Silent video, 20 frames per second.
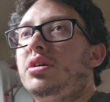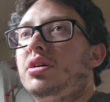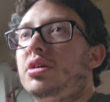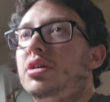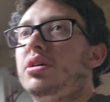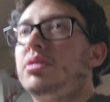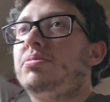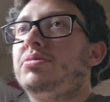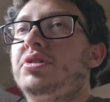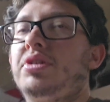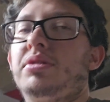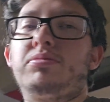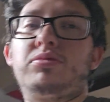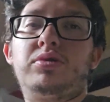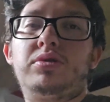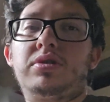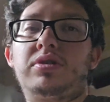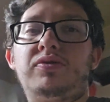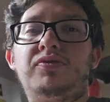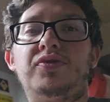And I'm
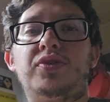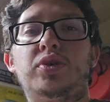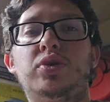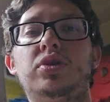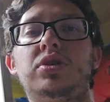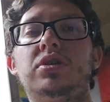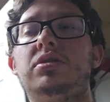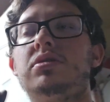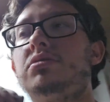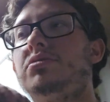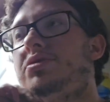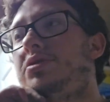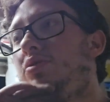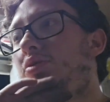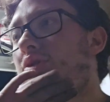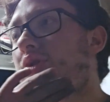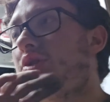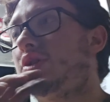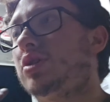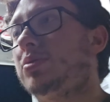going to convert it to
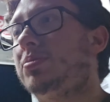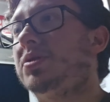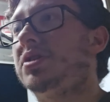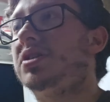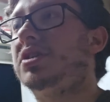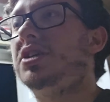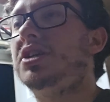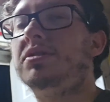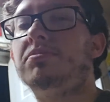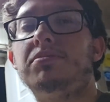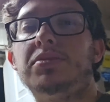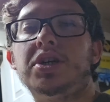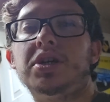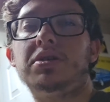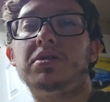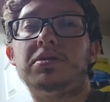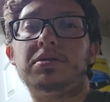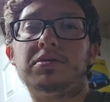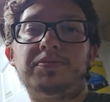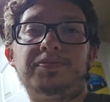a serpentine
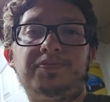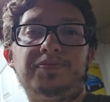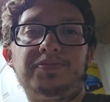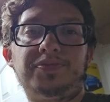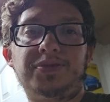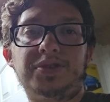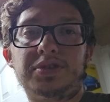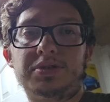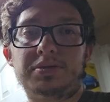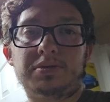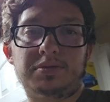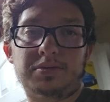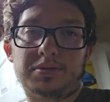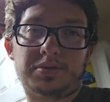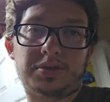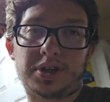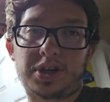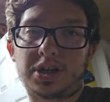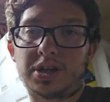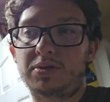belt
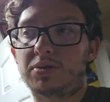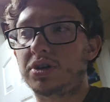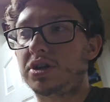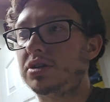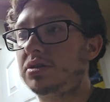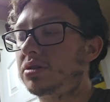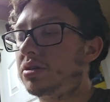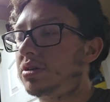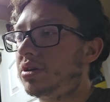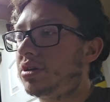anyway.